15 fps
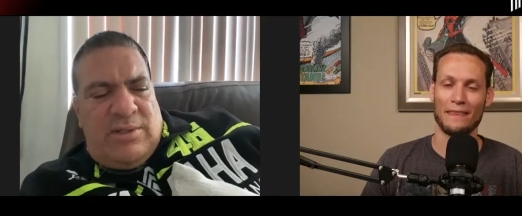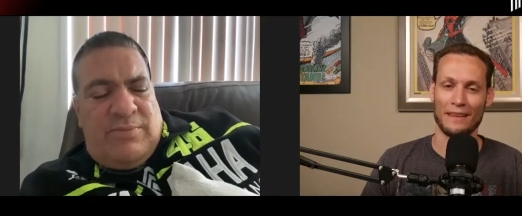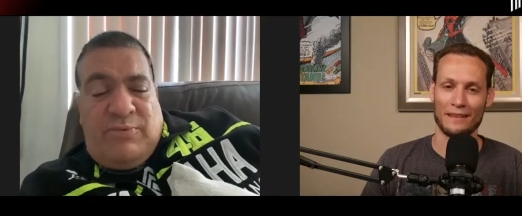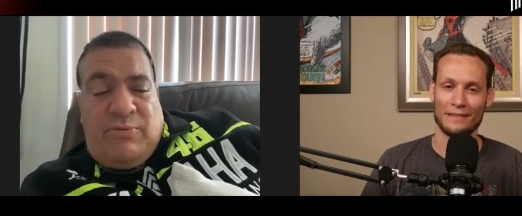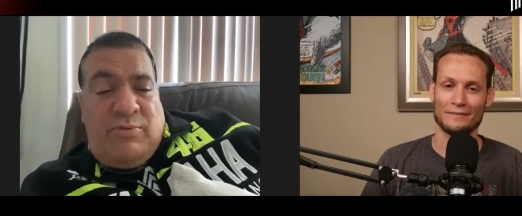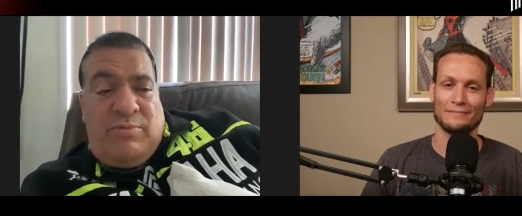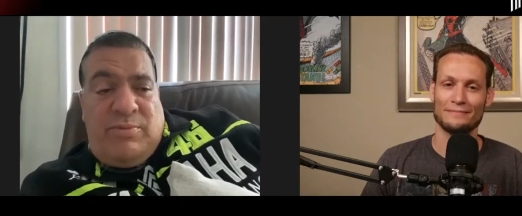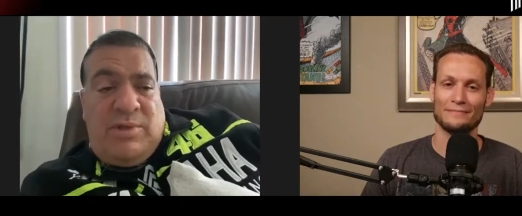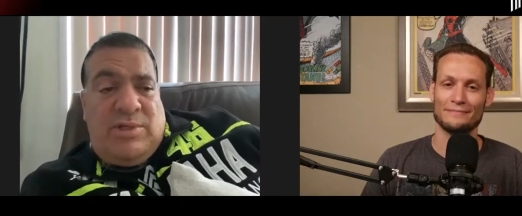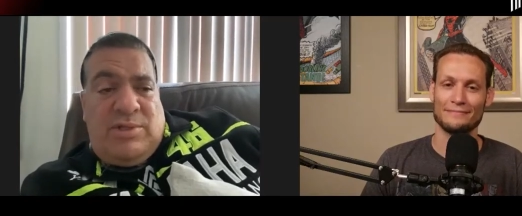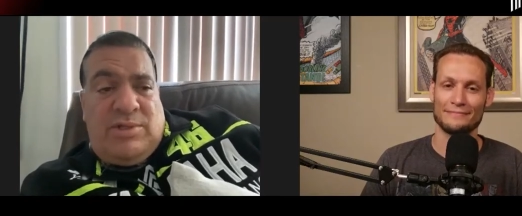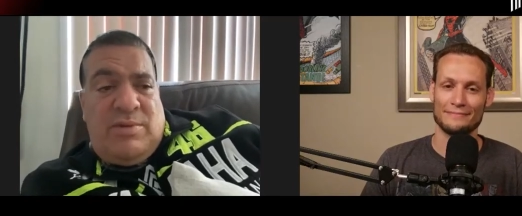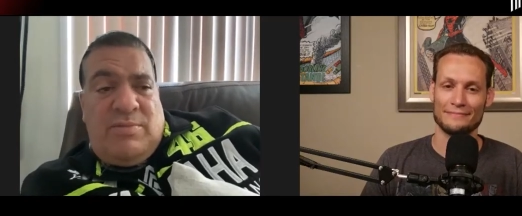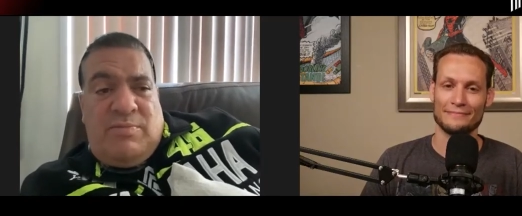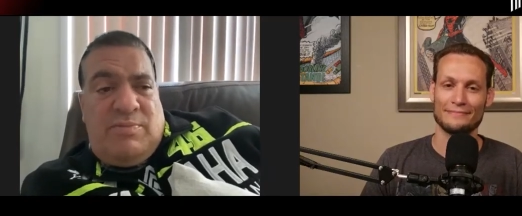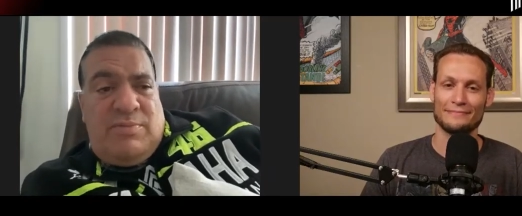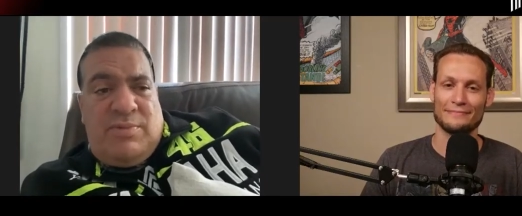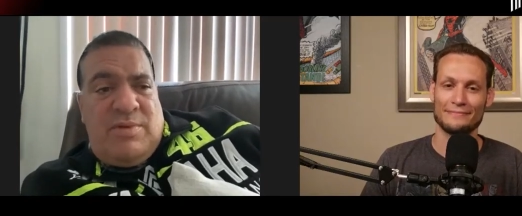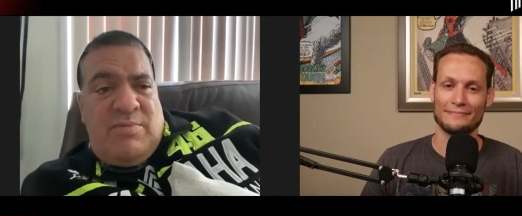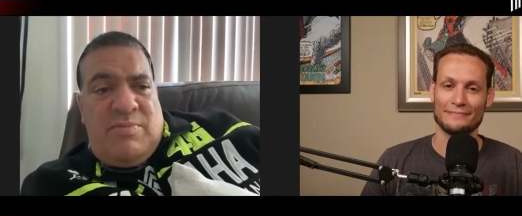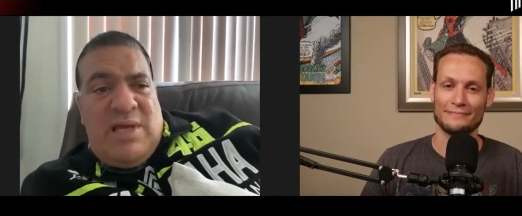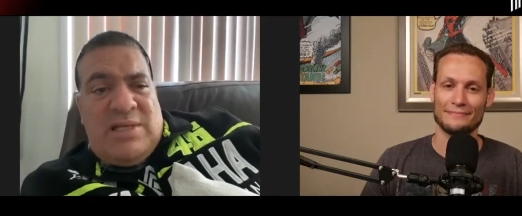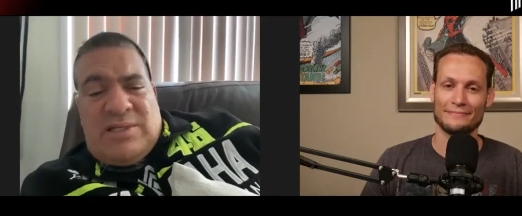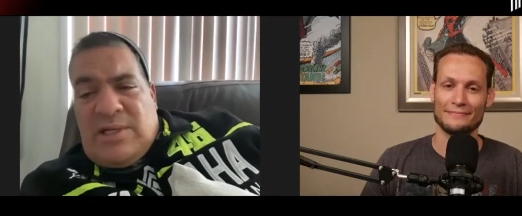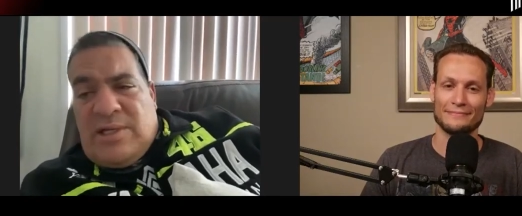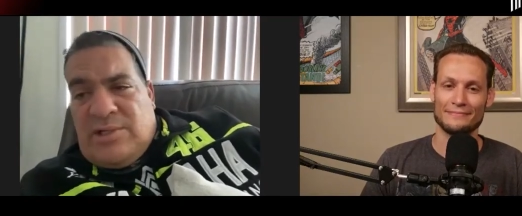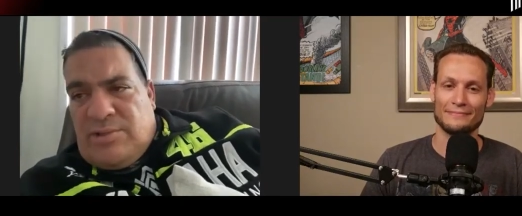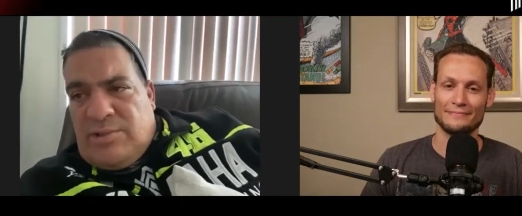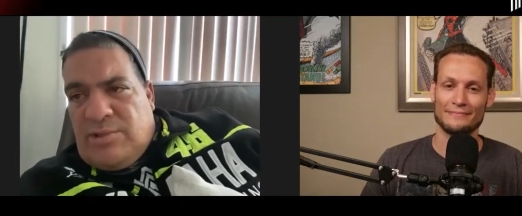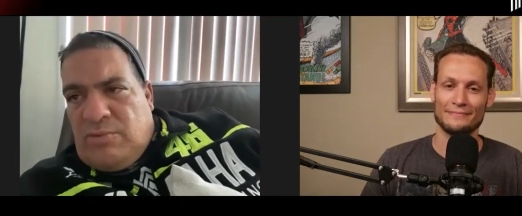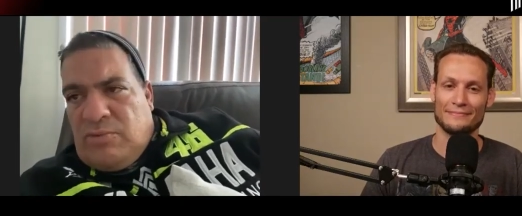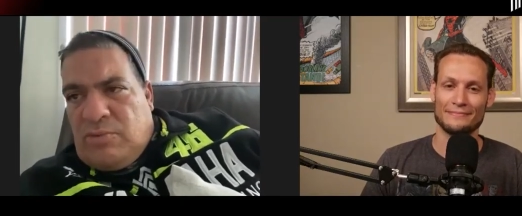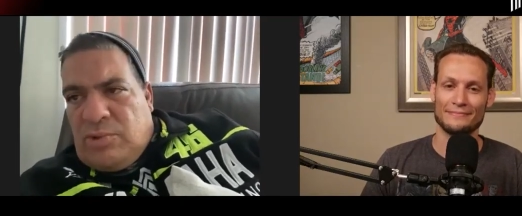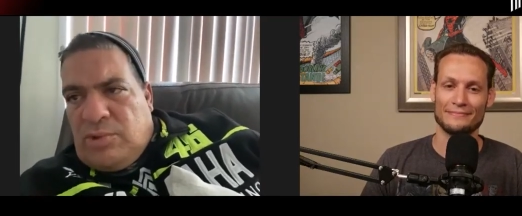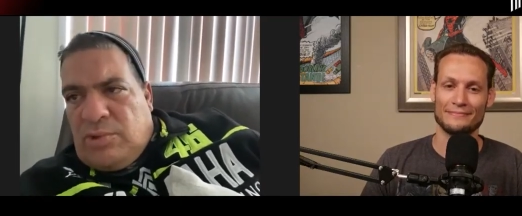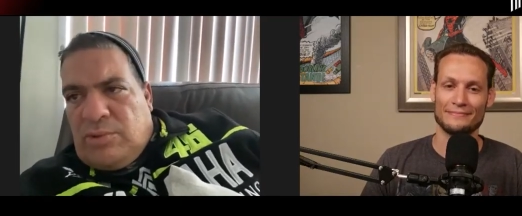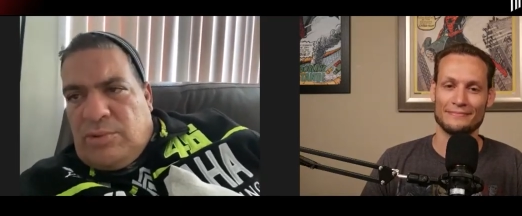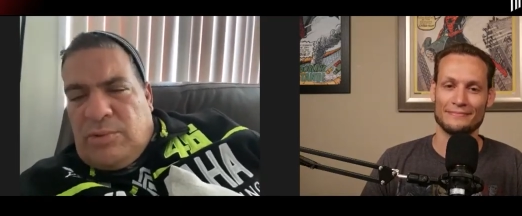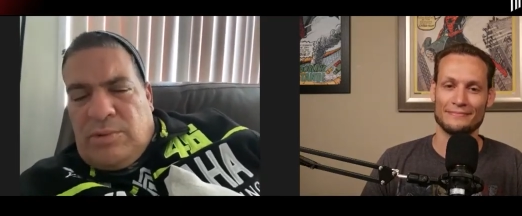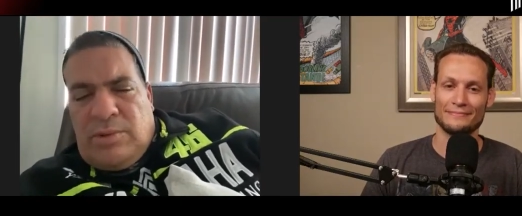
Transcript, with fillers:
Speaker 1: for me is the the best country in the world.